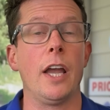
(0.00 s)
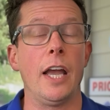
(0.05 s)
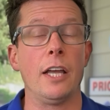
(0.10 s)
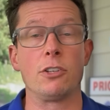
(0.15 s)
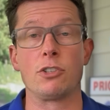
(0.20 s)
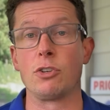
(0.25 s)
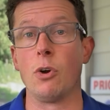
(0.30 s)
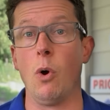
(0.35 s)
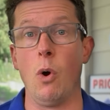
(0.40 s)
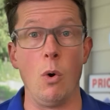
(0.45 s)

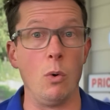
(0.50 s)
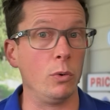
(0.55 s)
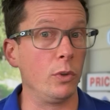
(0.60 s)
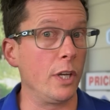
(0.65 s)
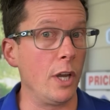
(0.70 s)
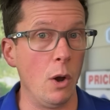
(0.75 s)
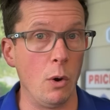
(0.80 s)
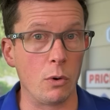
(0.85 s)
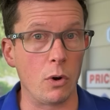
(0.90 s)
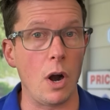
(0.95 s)
And so
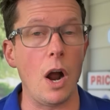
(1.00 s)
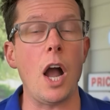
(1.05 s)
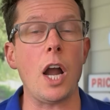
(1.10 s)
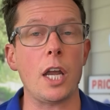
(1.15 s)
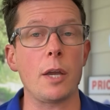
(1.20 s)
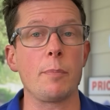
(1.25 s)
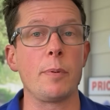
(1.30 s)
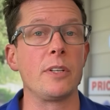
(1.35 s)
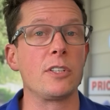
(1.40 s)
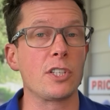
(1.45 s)
only owner
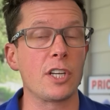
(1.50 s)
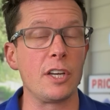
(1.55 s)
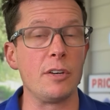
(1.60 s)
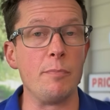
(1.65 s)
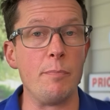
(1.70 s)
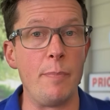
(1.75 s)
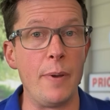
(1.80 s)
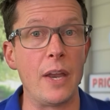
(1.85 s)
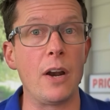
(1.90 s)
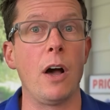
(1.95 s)
occupants
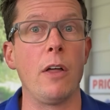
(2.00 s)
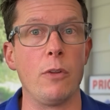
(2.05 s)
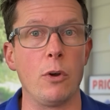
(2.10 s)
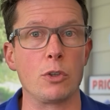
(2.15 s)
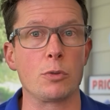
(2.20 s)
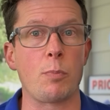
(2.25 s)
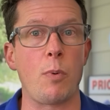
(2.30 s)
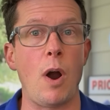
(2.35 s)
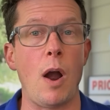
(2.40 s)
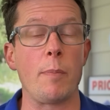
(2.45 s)
can bid on
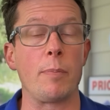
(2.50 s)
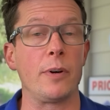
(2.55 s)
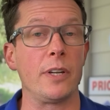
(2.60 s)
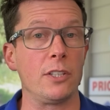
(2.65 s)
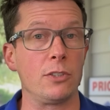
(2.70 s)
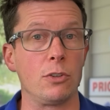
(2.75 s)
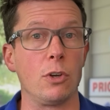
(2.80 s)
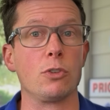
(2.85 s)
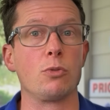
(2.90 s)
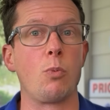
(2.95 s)
those
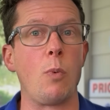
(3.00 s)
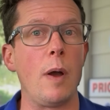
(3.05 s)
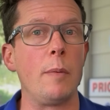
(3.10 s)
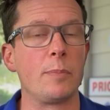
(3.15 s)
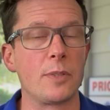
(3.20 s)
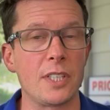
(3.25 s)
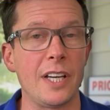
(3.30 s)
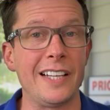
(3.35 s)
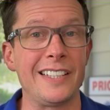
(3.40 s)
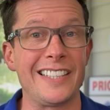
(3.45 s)
properties. Those
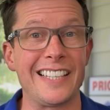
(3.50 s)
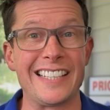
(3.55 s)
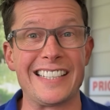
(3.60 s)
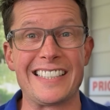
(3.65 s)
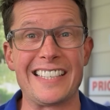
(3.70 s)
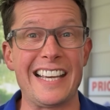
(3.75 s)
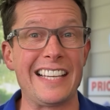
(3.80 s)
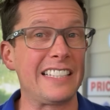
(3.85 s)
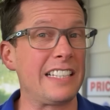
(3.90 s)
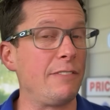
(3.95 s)
websites
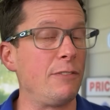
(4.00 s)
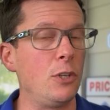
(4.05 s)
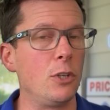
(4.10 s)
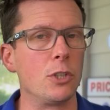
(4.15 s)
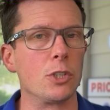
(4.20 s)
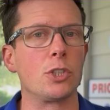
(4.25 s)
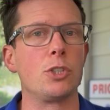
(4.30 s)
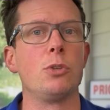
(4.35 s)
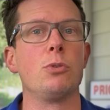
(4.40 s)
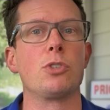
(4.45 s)
exist if you
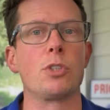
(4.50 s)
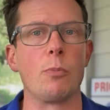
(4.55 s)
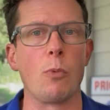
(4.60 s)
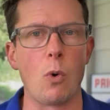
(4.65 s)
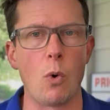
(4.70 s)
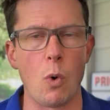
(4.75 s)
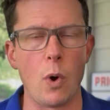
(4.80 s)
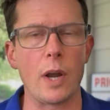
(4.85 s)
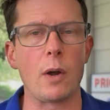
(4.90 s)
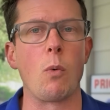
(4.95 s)
just do some
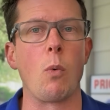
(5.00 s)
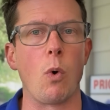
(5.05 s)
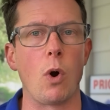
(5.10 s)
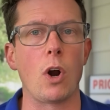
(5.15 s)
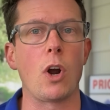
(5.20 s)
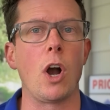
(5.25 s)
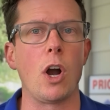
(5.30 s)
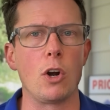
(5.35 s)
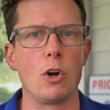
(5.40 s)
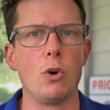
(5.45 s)
quick
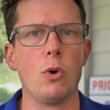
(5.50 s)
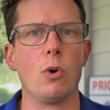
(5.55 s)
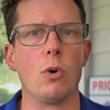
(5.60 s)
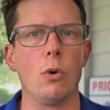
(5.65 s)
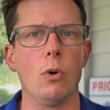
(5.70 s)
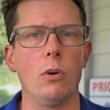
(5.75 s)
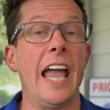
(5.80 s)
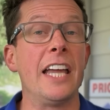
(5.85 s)
work on Google.